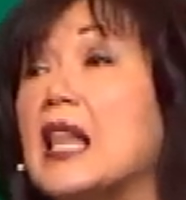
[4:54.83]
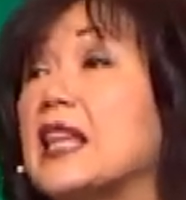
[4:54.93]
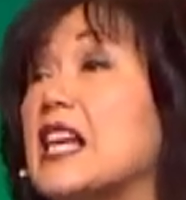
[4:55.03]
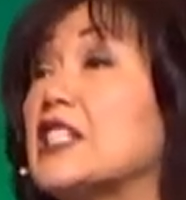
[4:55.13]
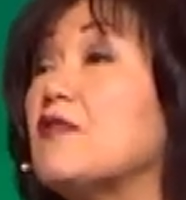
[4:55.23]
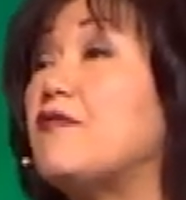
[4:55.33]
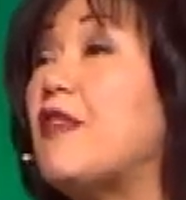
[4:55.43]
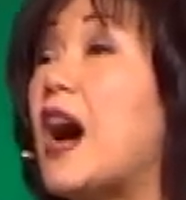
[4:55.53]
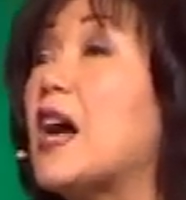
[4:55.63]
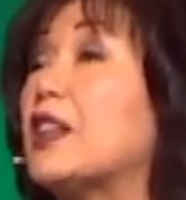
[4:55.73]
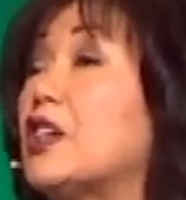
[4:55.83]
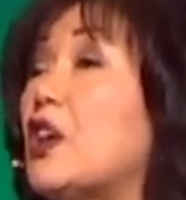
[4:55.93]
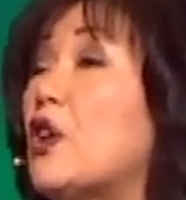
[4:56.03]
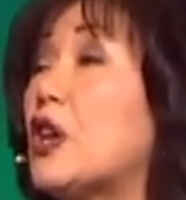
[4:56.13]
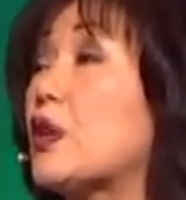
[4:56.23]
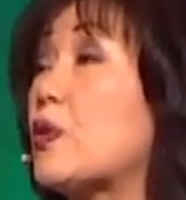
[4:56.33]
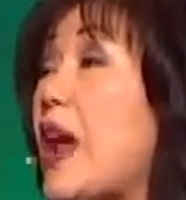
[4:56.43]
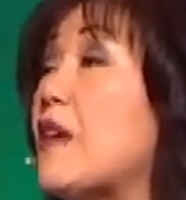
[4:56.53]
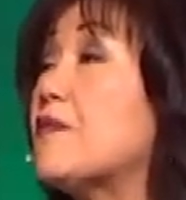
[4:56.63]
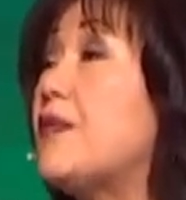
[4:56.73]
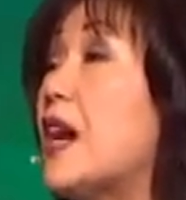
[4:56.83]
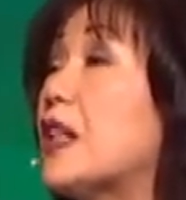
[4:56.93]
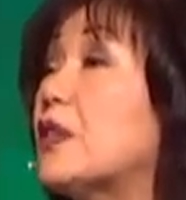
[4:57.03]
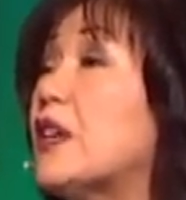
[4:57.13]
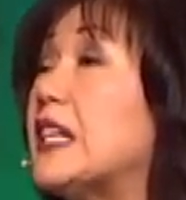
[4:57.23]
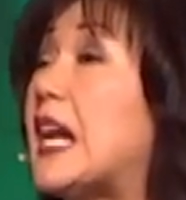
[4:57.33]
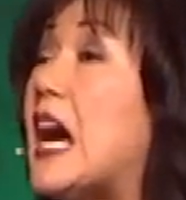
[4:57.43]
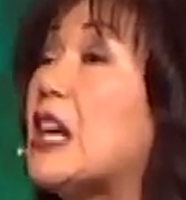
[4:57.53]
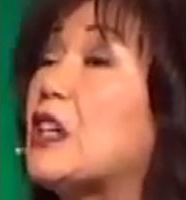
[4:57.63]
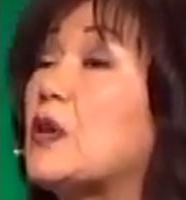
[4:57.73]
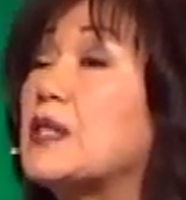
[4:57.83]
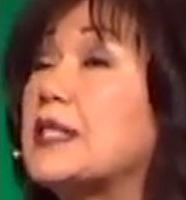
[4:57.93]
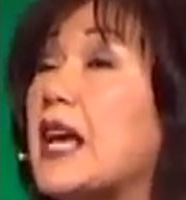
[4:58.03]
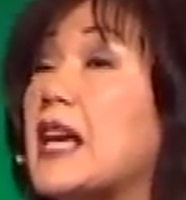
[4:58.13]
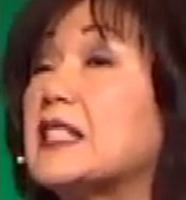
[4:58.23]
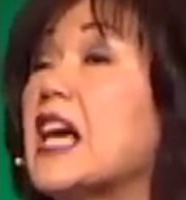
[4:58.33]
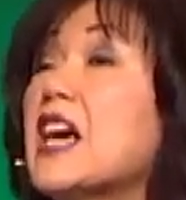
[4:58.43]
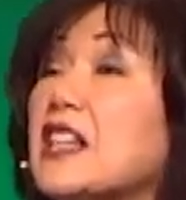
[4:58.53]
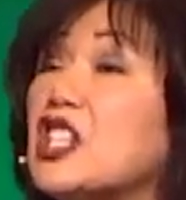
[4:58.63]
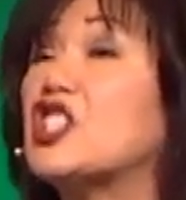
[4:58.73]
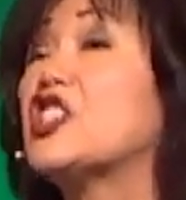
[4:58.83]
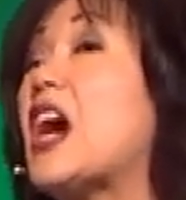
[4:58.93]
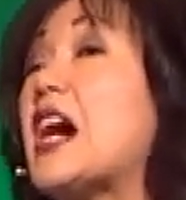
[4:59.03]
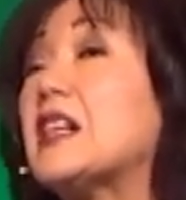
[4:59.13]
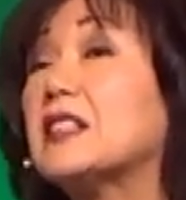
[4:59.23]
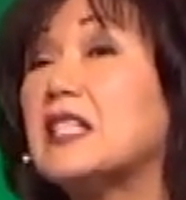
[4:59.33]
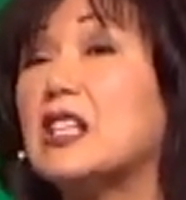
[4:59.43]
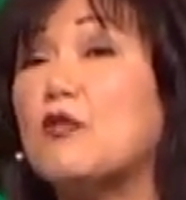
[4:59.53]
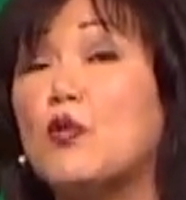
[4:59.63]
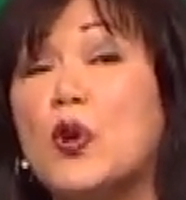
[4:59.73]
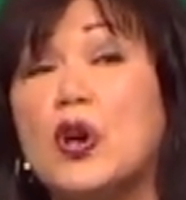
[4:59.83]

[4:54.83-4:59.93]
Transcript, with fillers: unless a father or a grandfather or an uncle says, This child is of